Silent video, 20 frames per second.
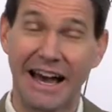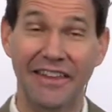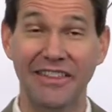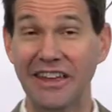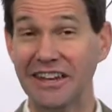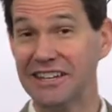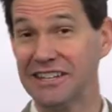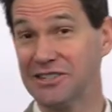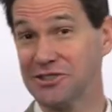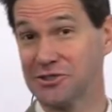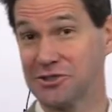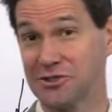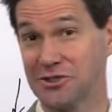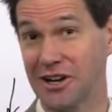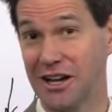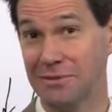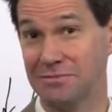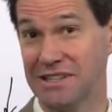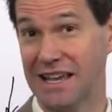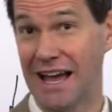And then he
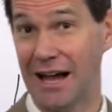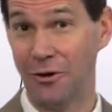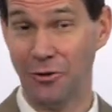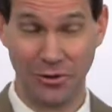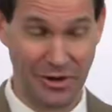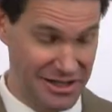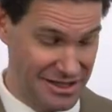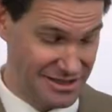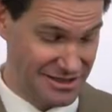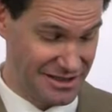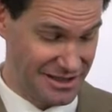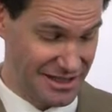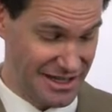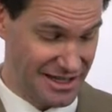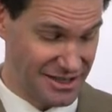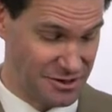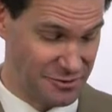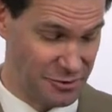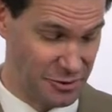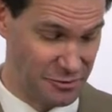describes how, in the
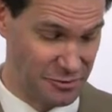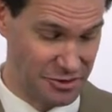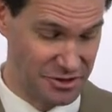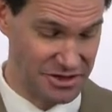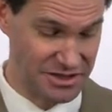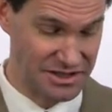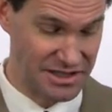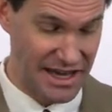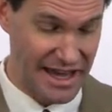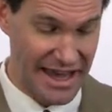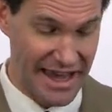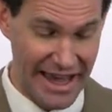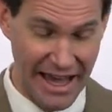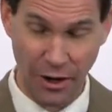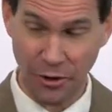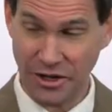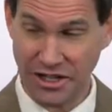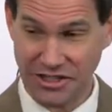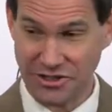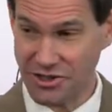next few verses,
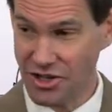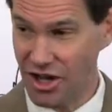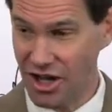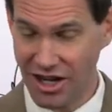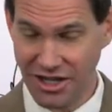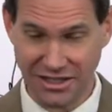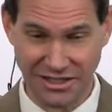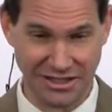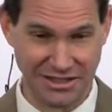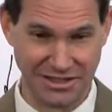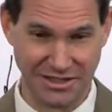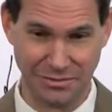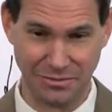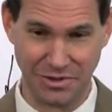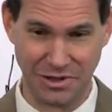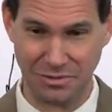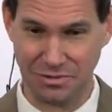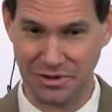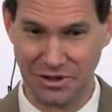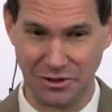how he talked to
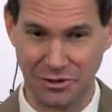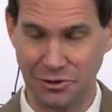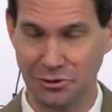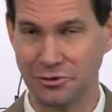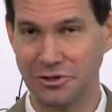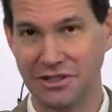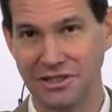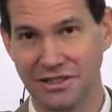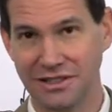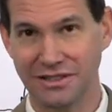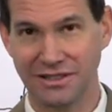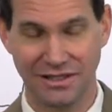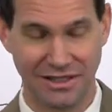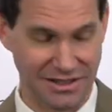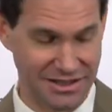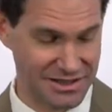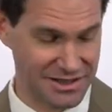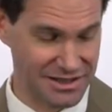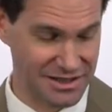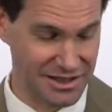some people, including
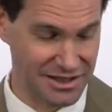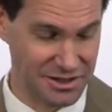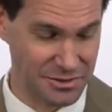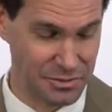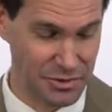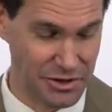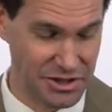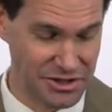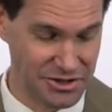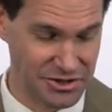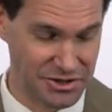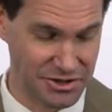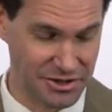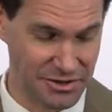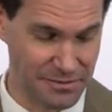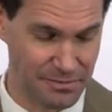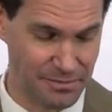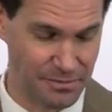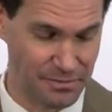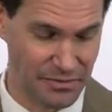this, this
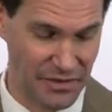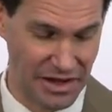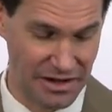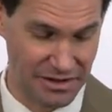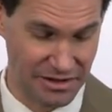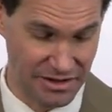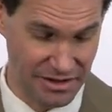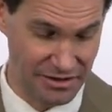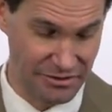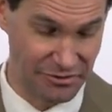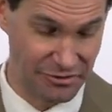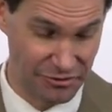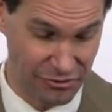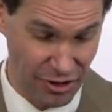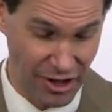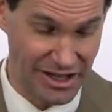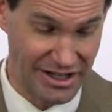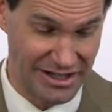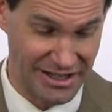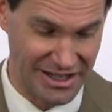preacher, a, a
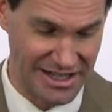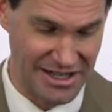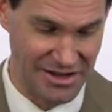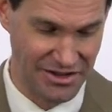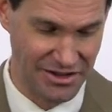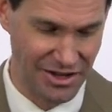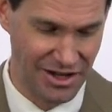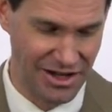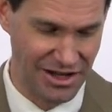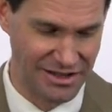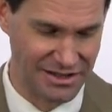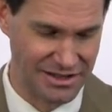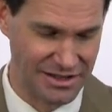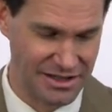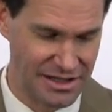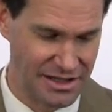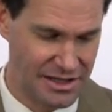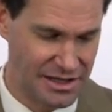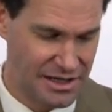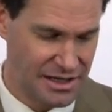friend, he thought,
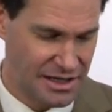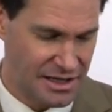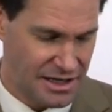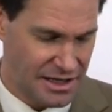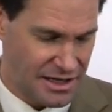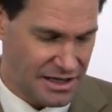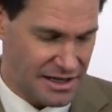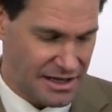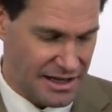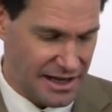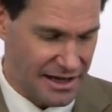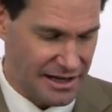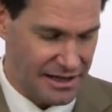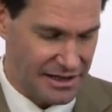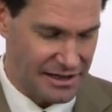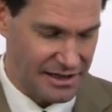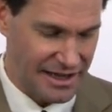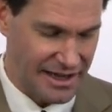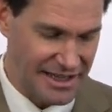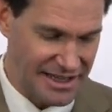
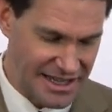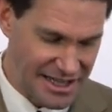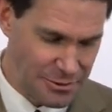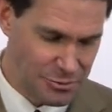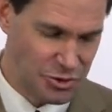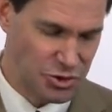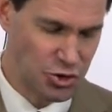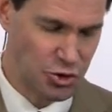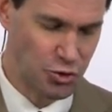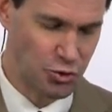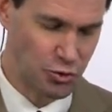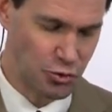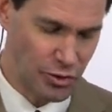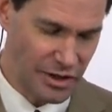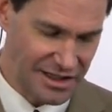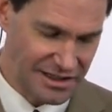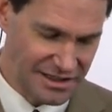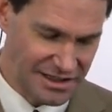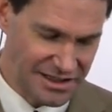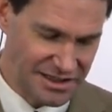uh, and he was
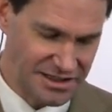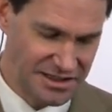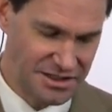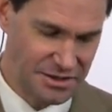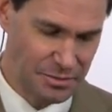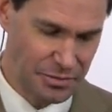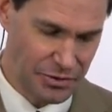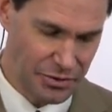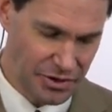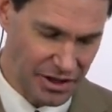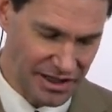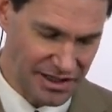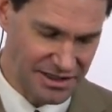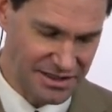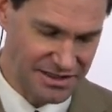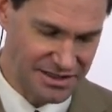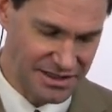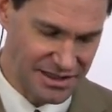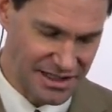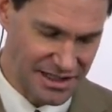greatly
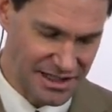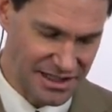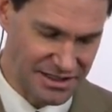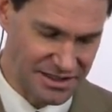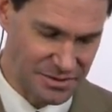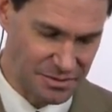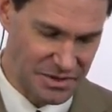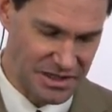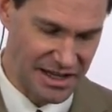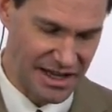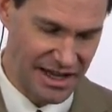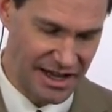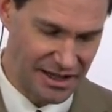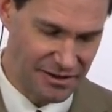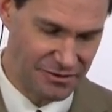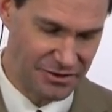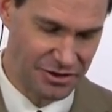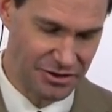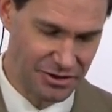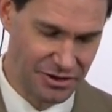surprised at his
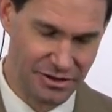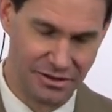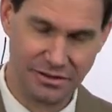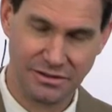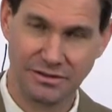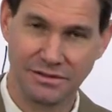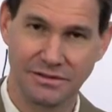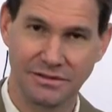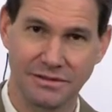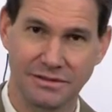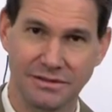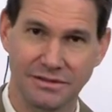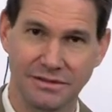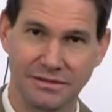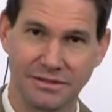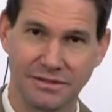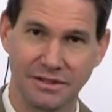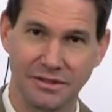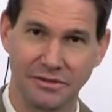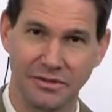behavior
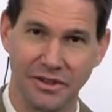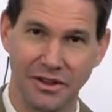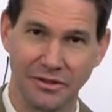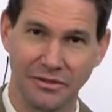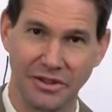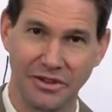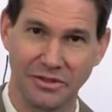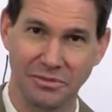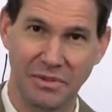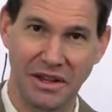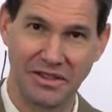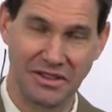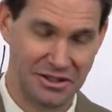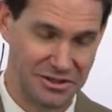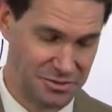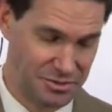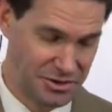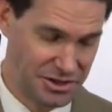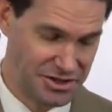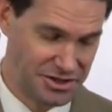of, of this
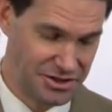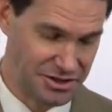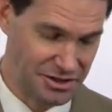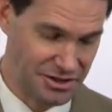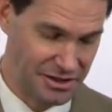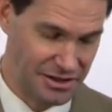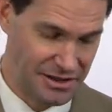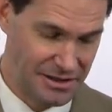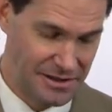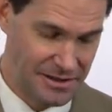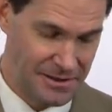Methodist preacher.